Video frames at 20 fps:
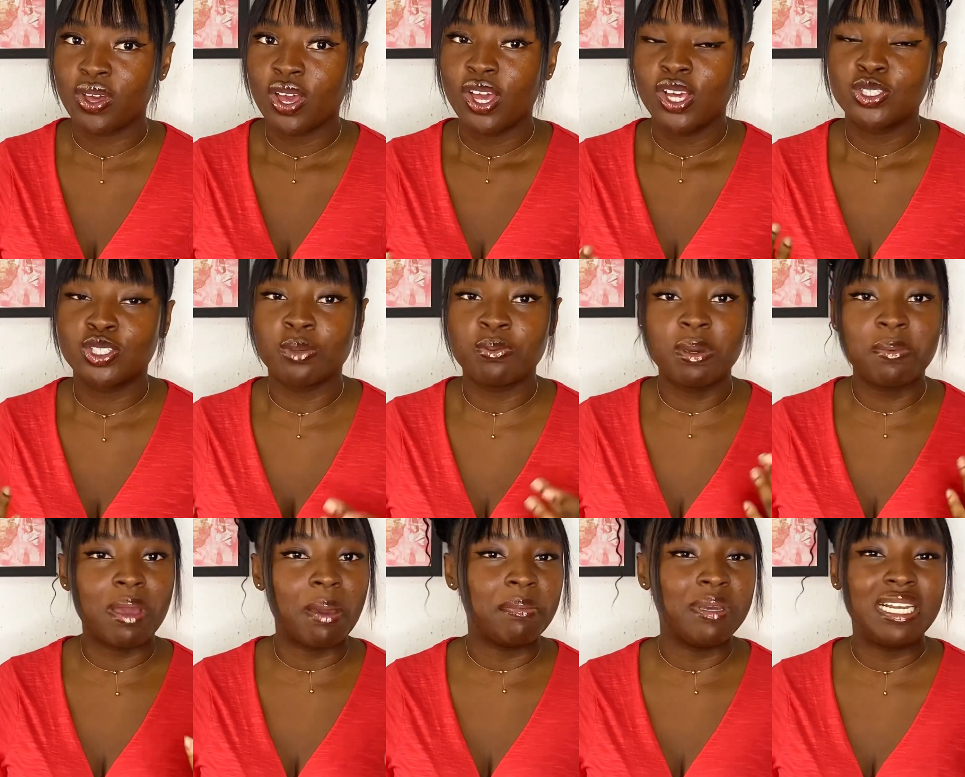So
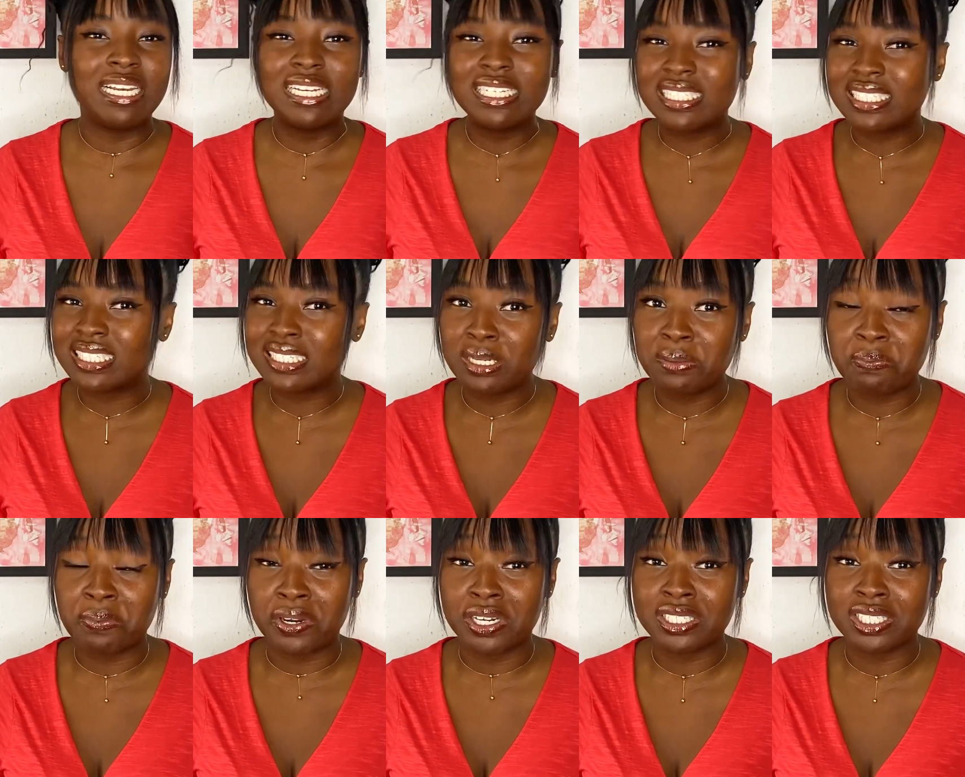maybe I'm a listening
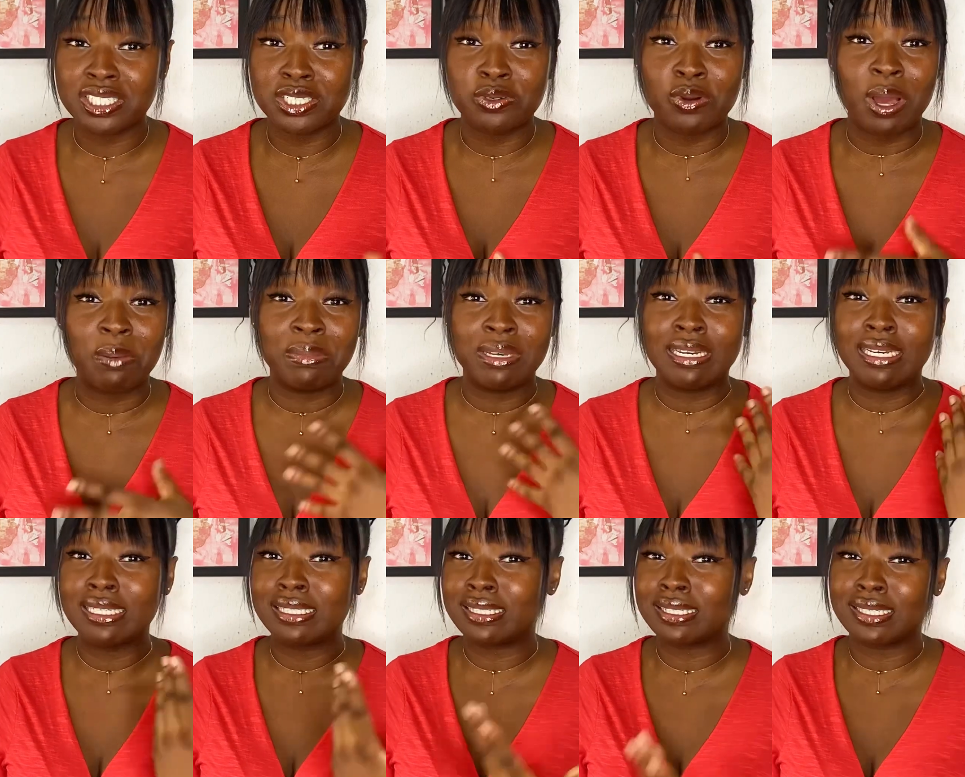person or I'm a
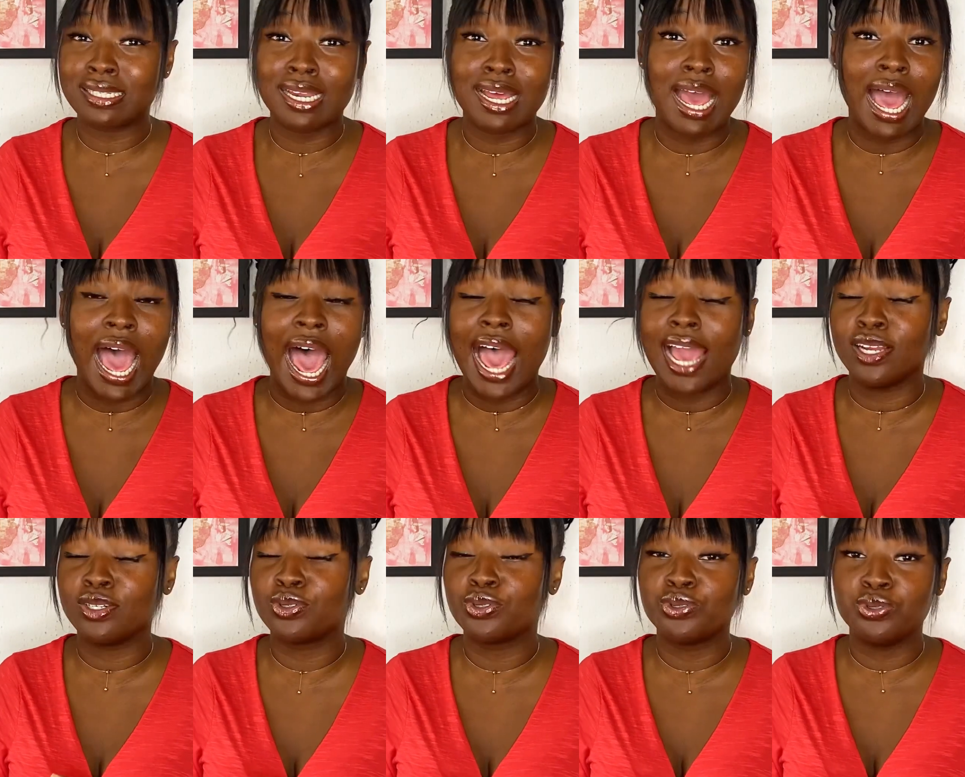listener,
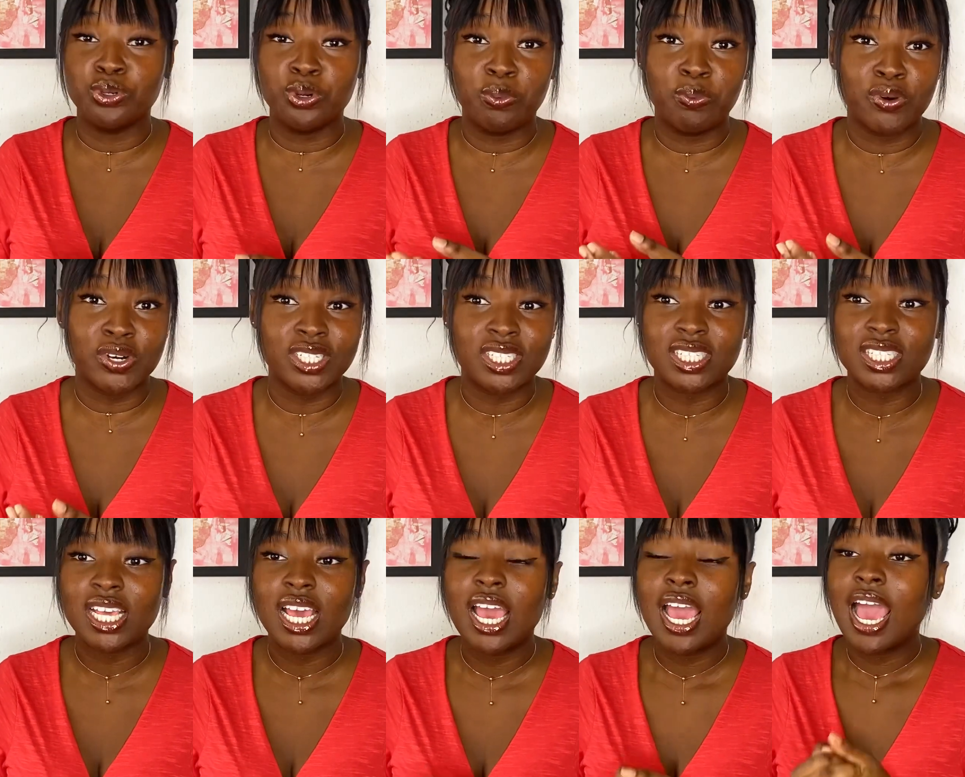I don't know, but
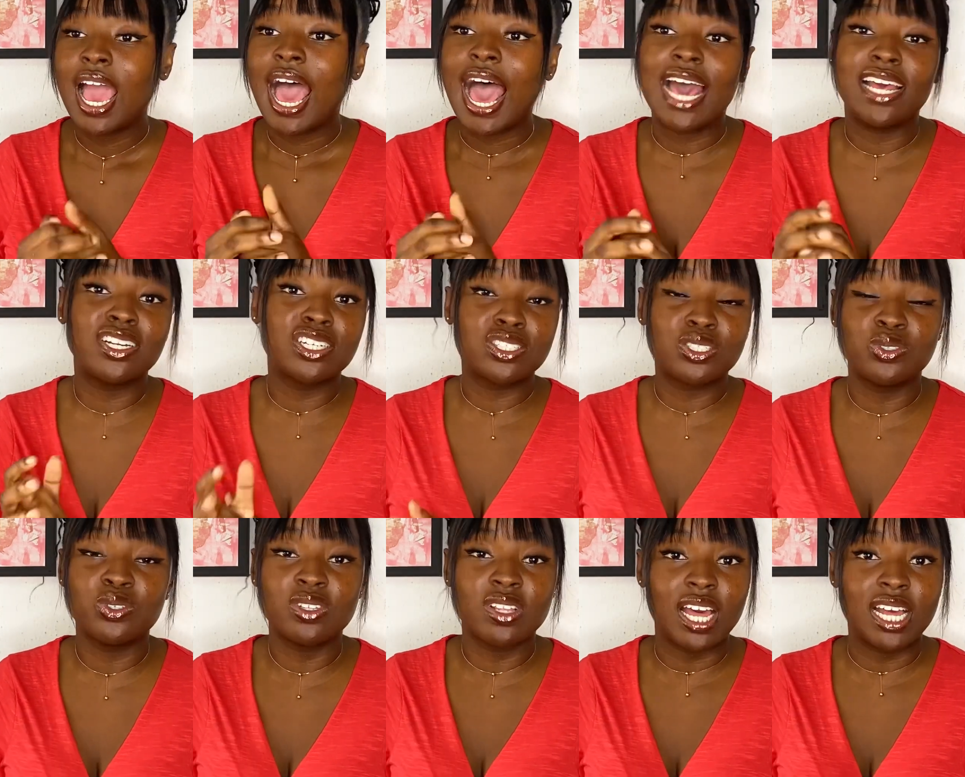I just
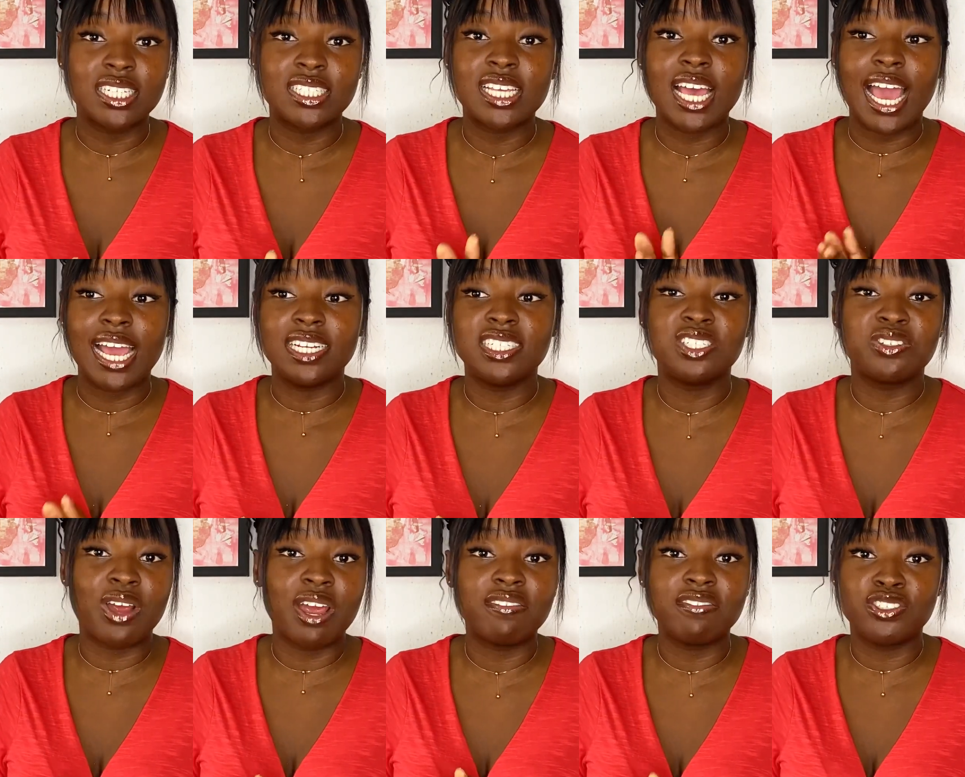know that I
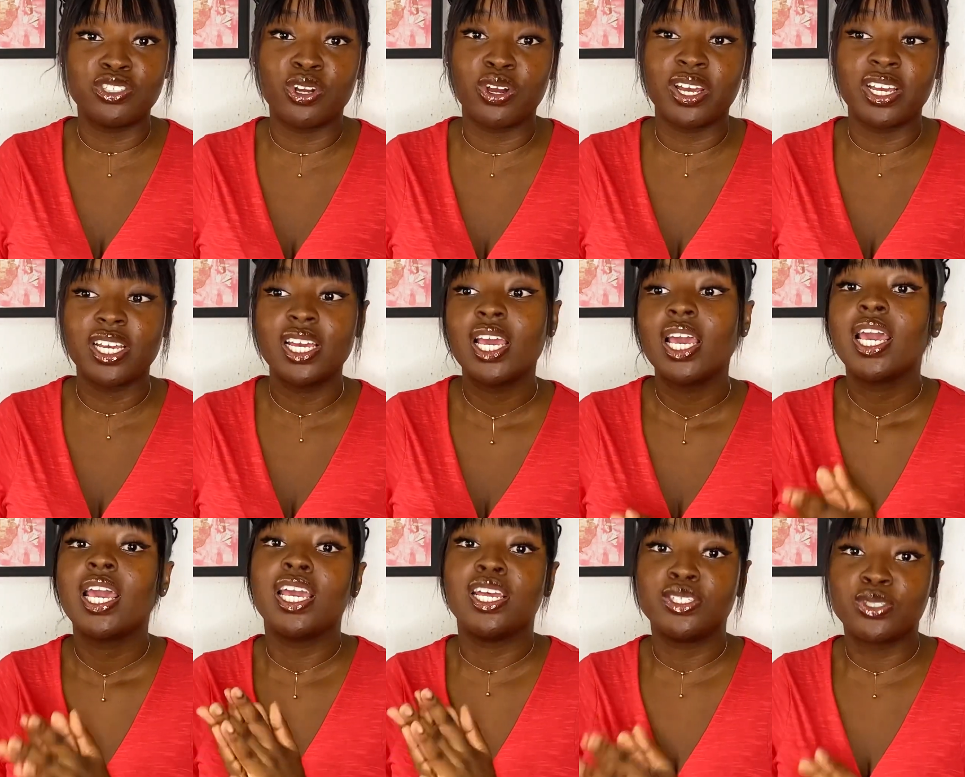derive joy
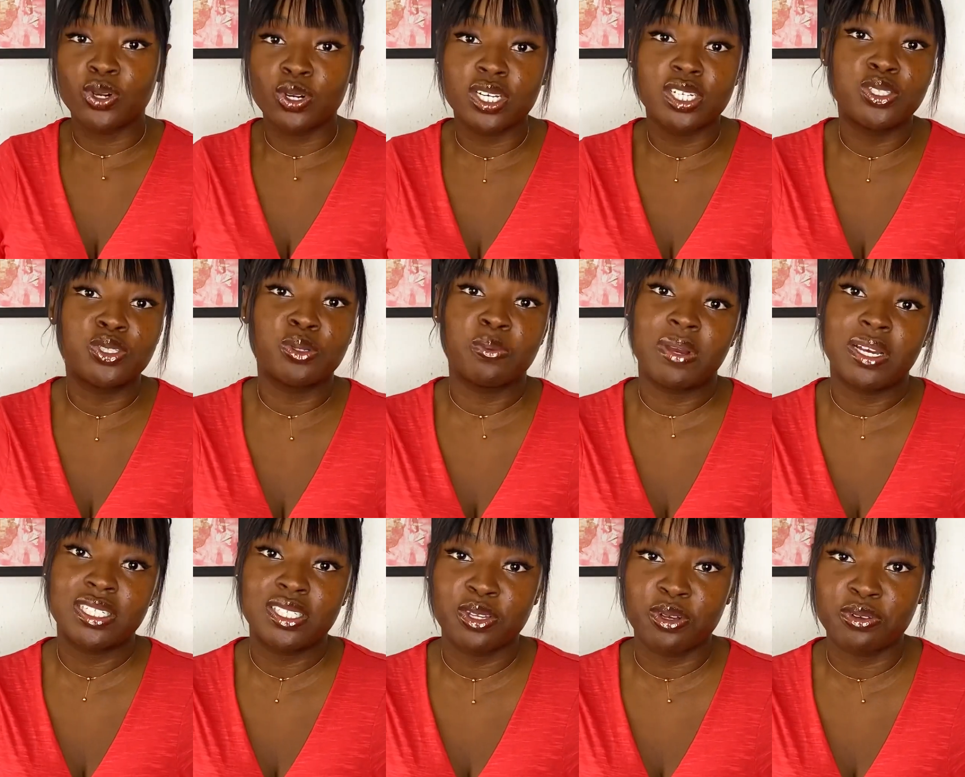in talking to
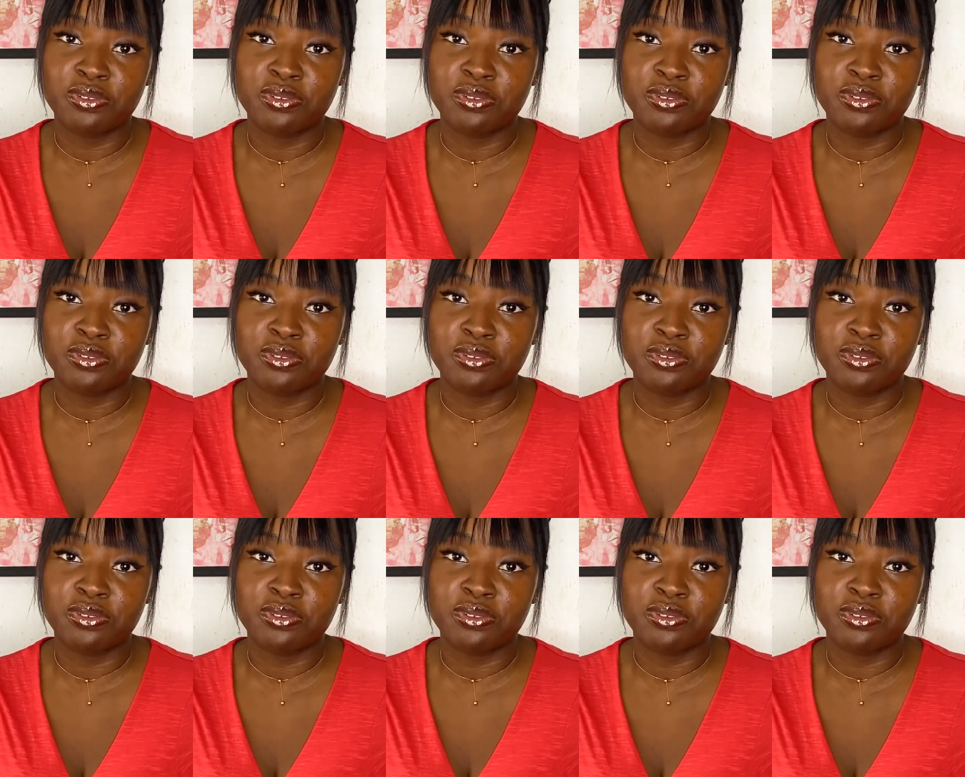myself.